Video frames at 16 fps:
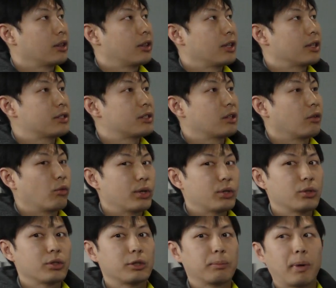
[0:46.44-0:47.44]
this
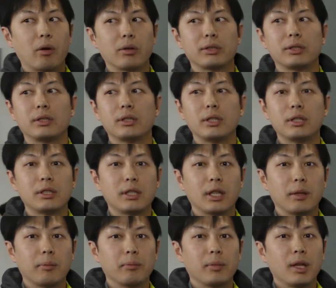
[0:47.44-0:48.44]
resonance power
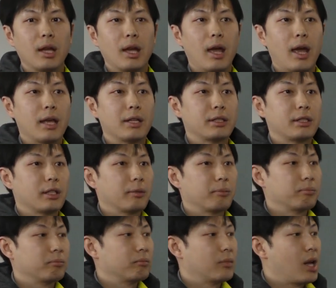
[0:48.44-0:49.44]
system has
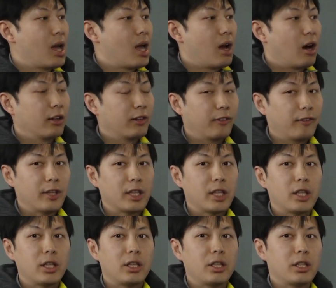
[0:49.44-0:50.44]
some
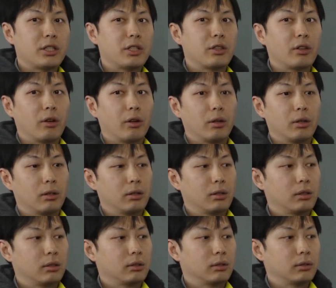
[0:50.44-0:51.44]
advantages
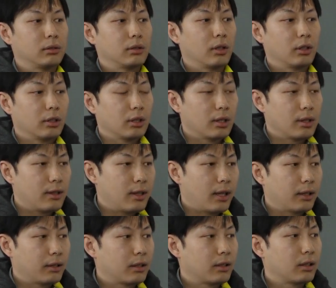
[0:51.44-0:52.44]
uh,
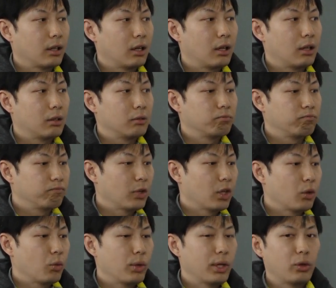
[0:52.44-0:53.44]
that um,
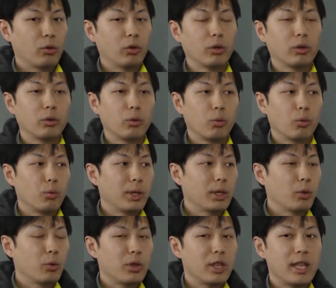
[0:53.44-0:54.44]
we don't we
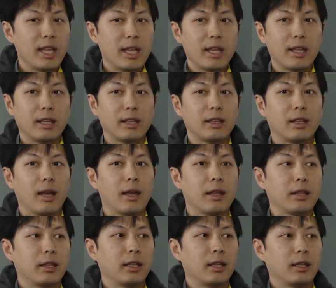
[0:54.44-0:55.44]
don't need
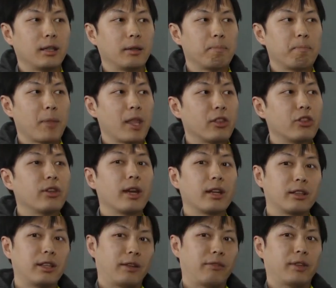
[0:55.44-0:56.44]
any
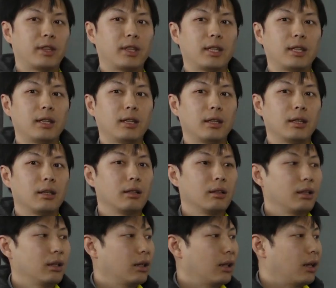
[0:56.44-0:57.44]
directivity
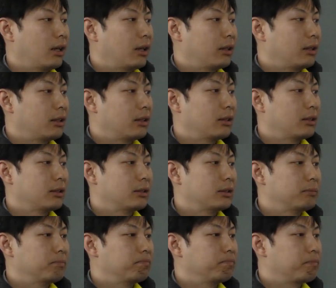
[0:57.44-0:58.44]
and
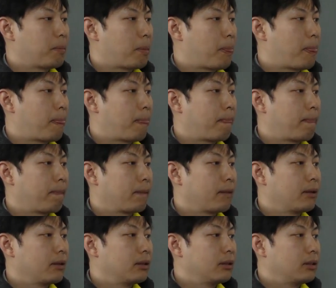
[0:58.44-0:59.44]
uh, um,
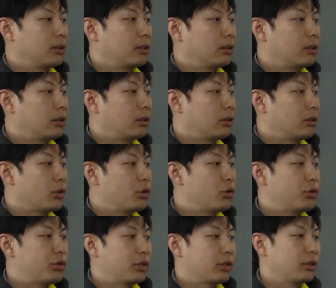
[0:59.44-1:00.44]
uh,
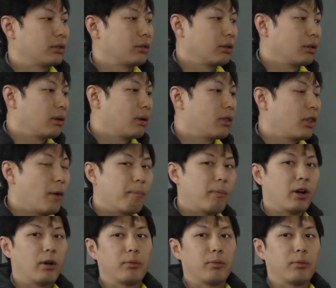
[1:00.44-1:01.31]
user number